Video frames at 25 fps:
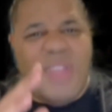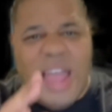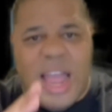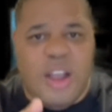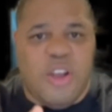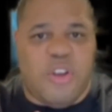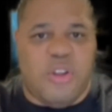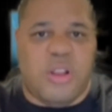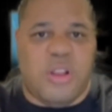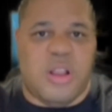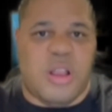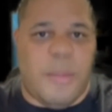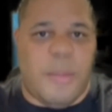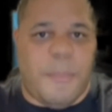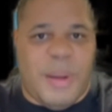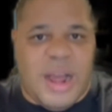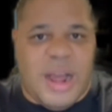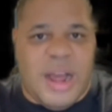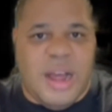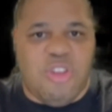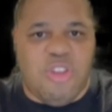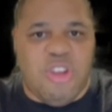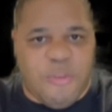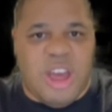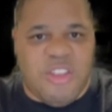going to
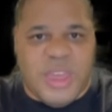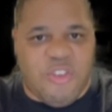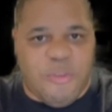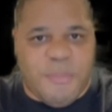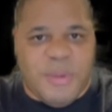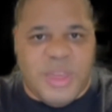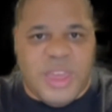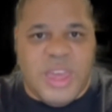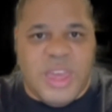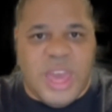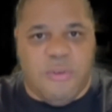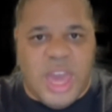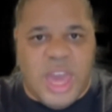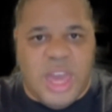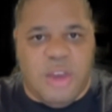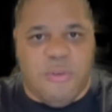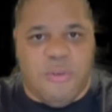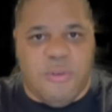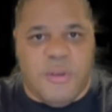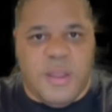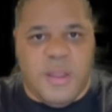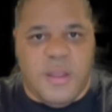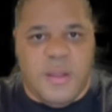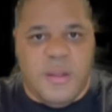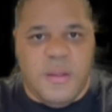apologize for being angry.